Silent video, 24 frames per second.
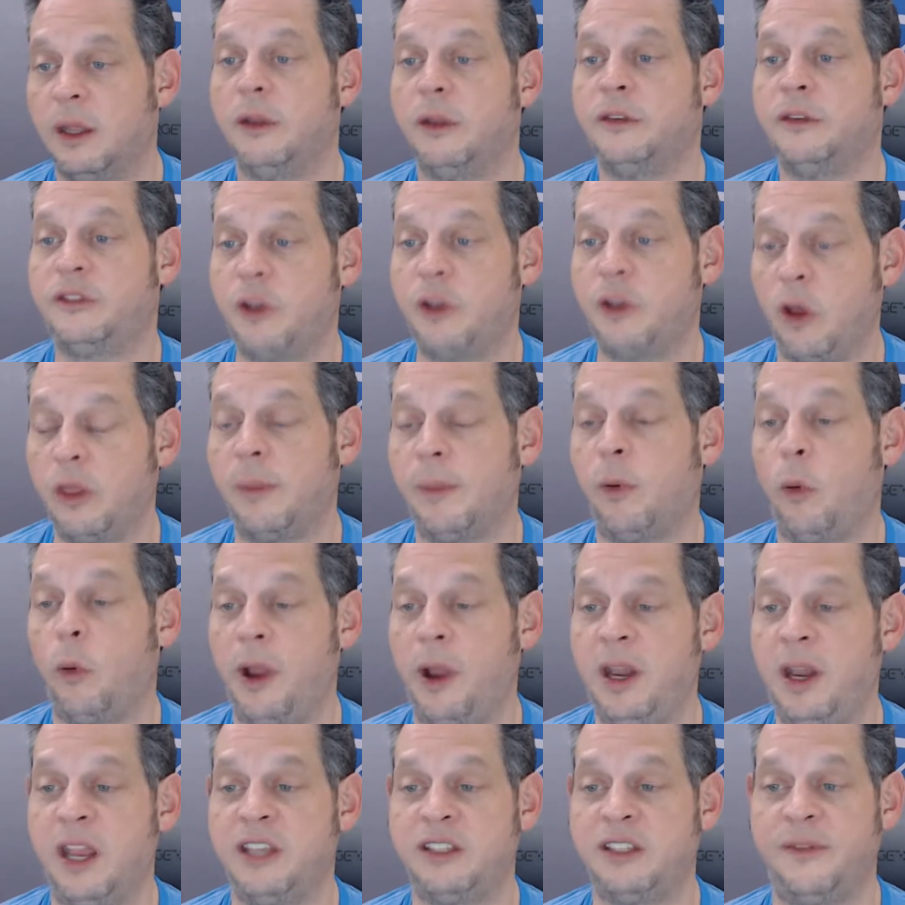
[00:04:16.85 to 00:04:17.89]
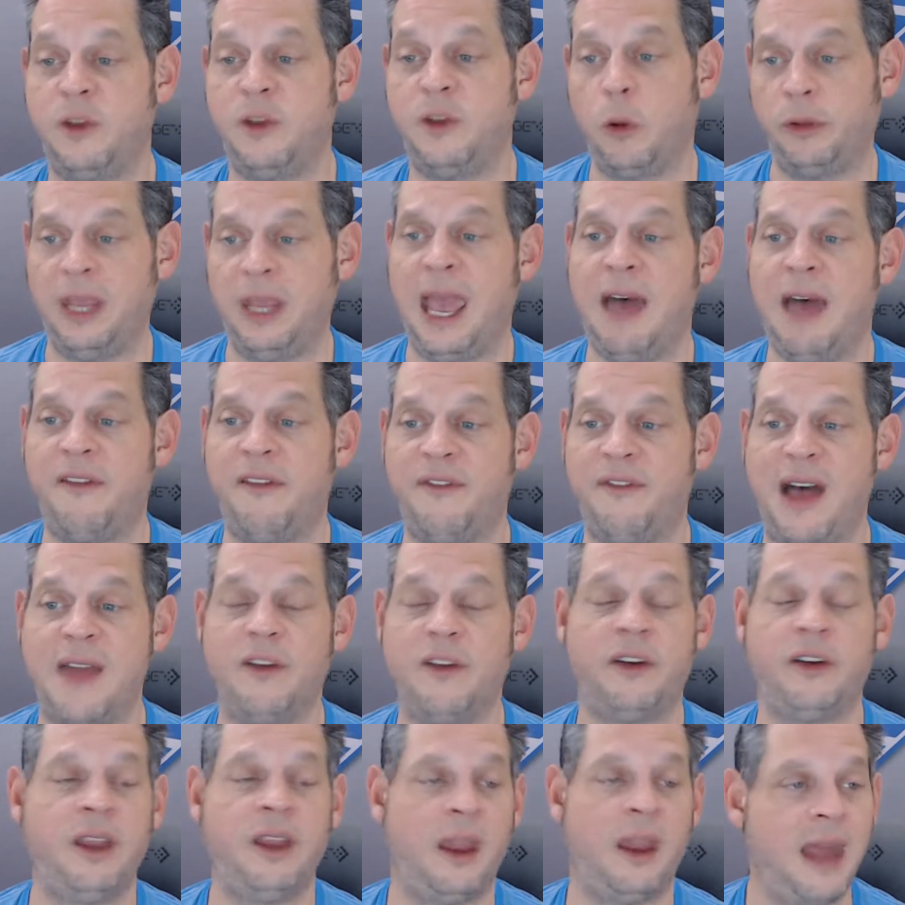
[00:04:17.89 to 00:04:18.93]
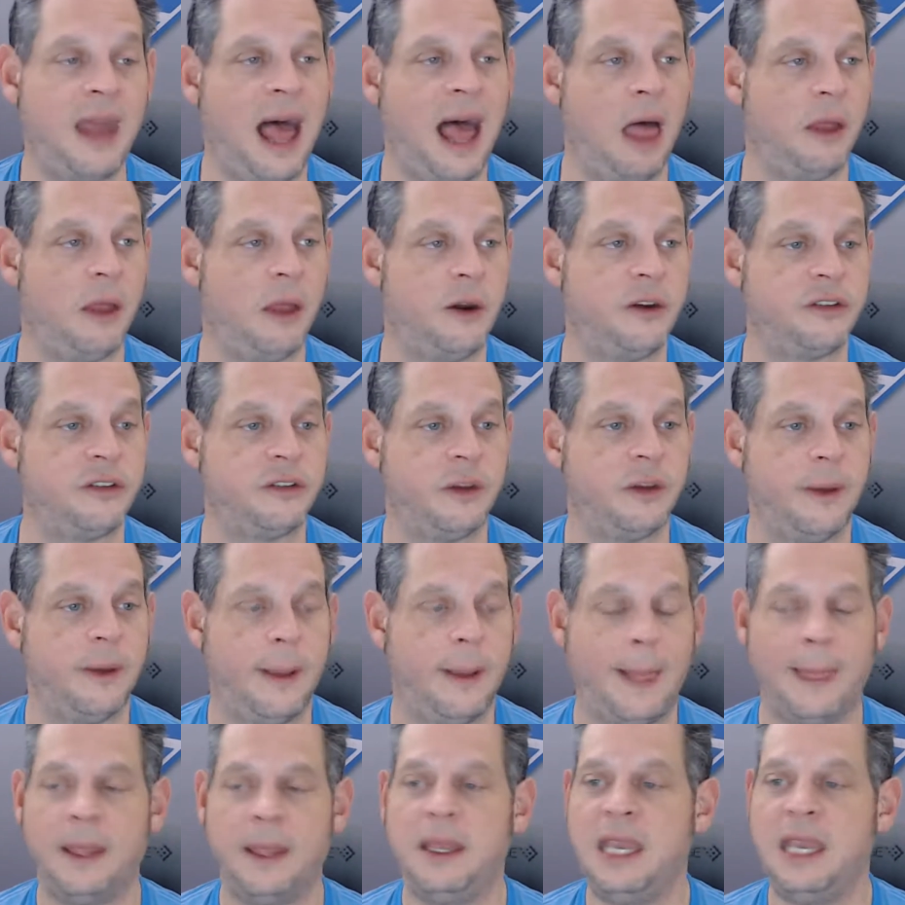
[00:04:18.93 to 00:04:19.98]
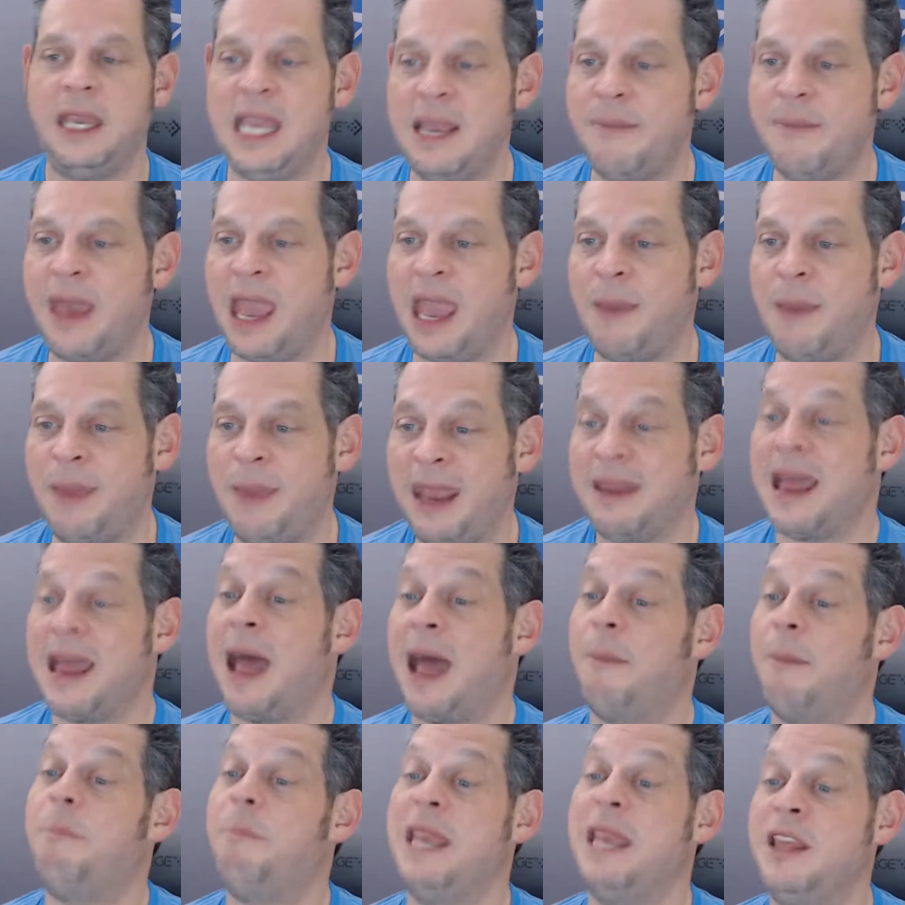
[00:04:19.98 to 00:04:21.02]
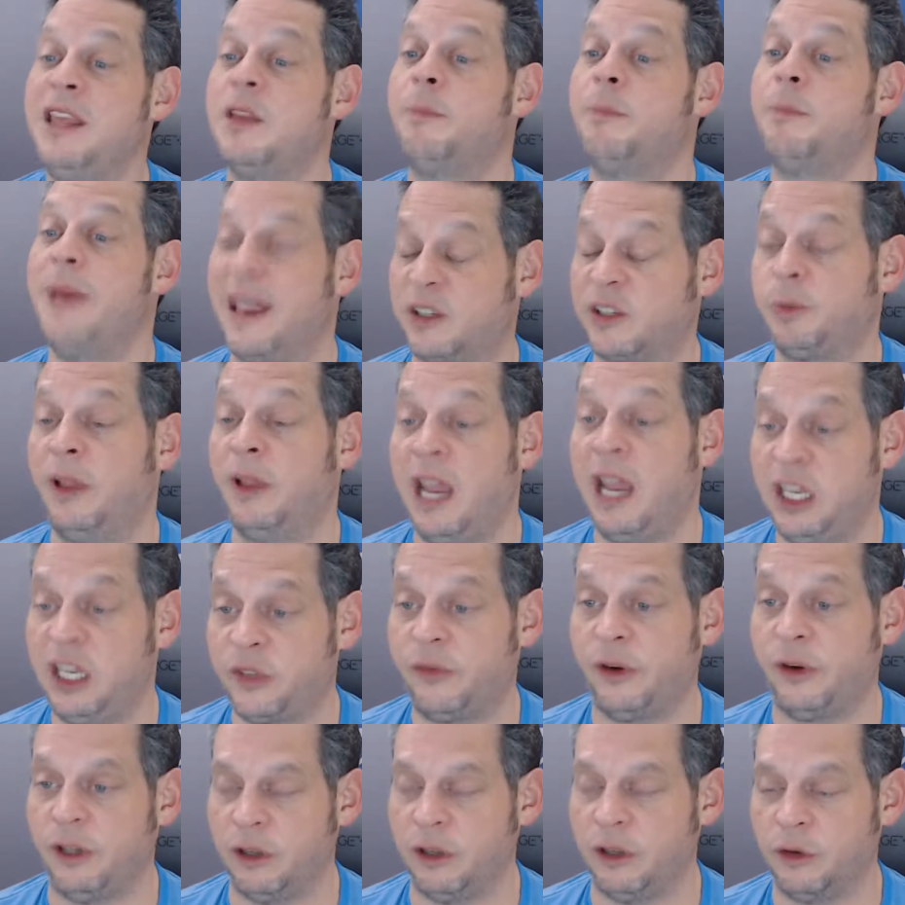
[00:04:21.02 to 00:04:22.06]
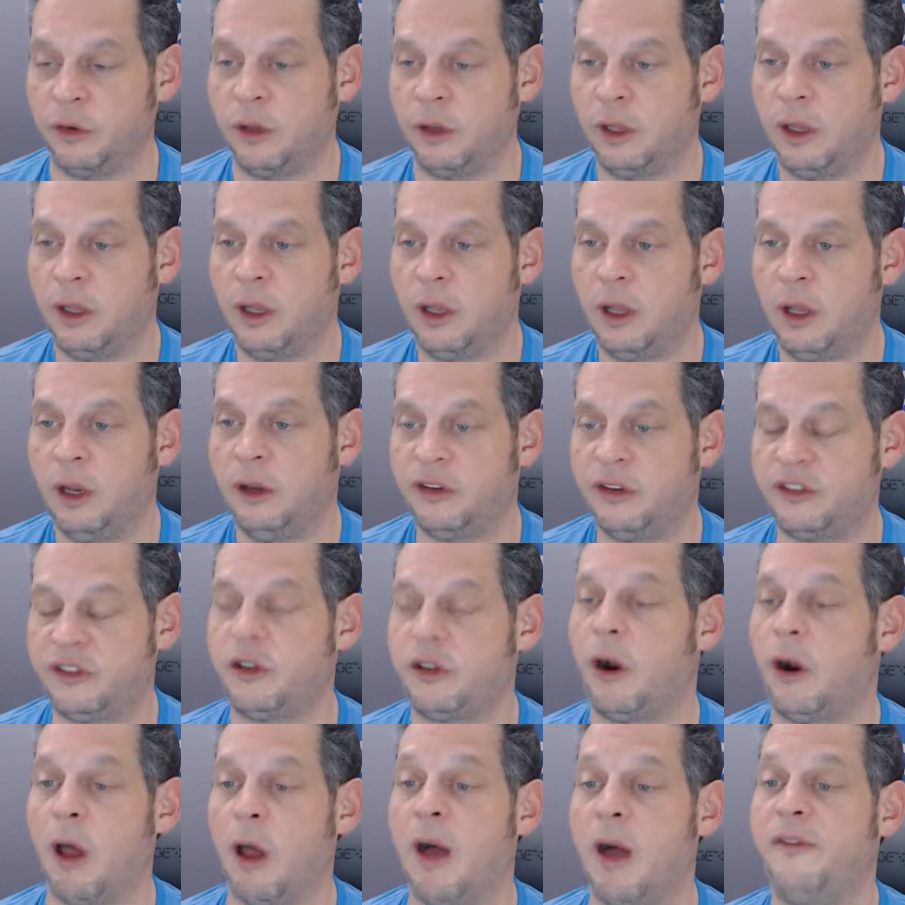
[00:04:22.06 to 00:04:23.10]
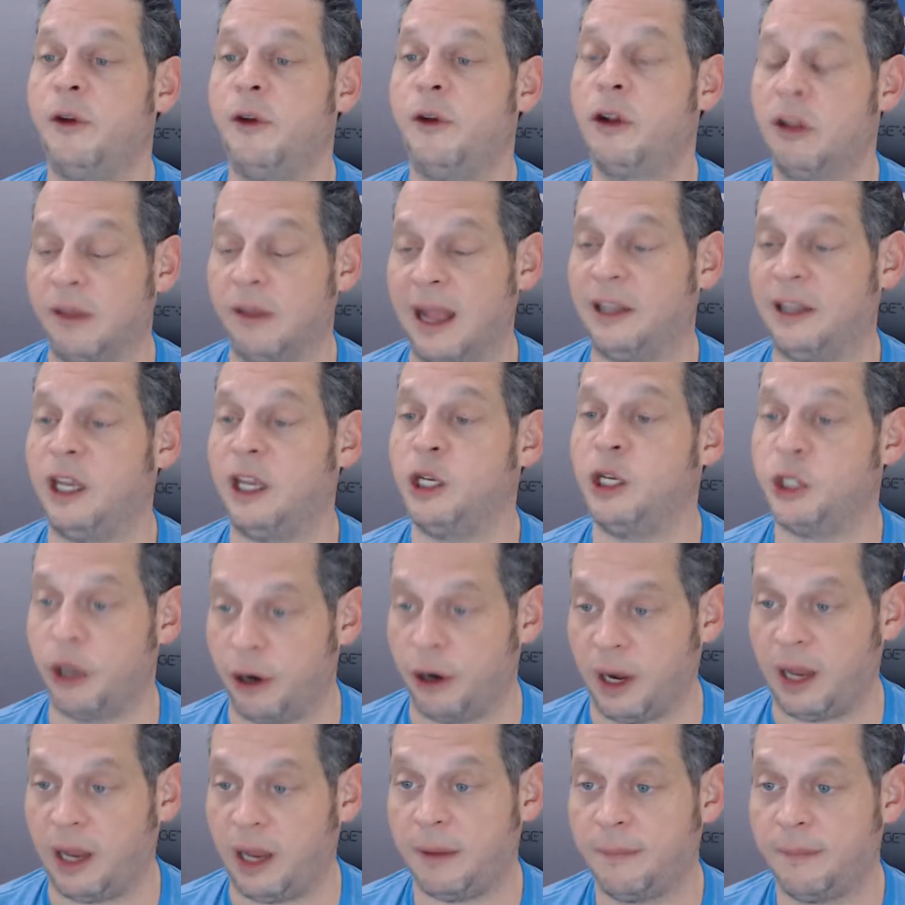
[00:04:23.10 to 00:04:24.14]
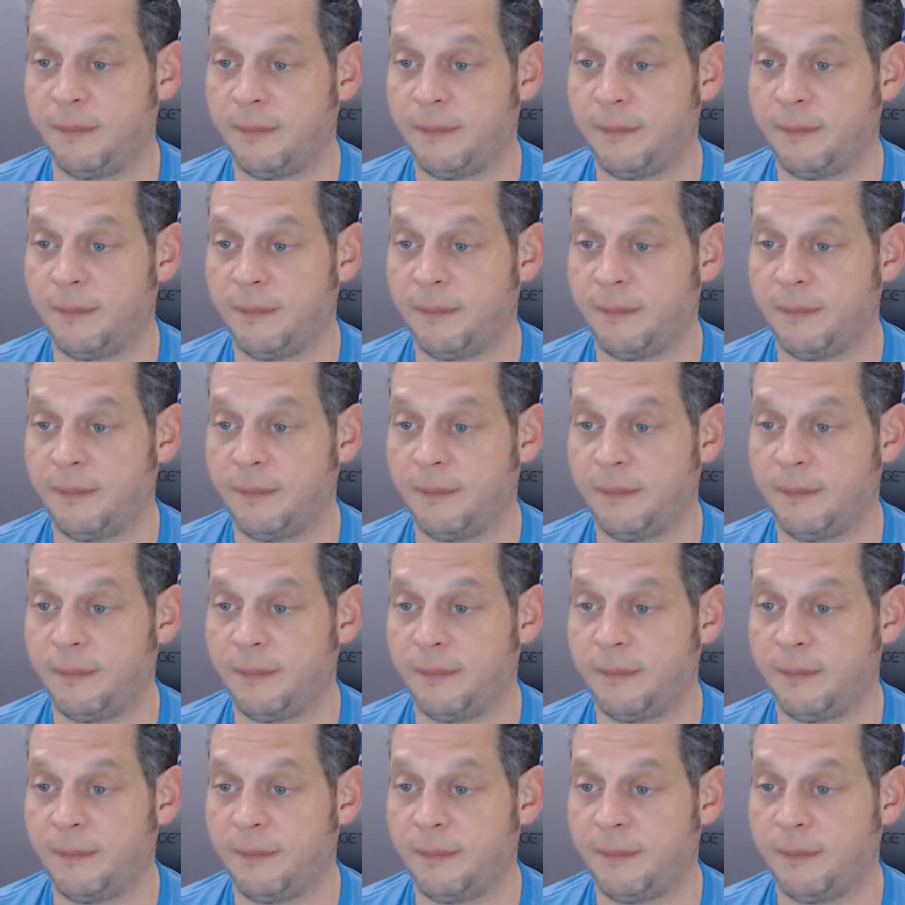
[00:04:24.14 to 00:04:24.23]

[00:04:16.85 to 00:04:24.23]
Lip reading: So the point is, if you only have $5 or $10, eBay may not be the best place for you to start off your collecting journey.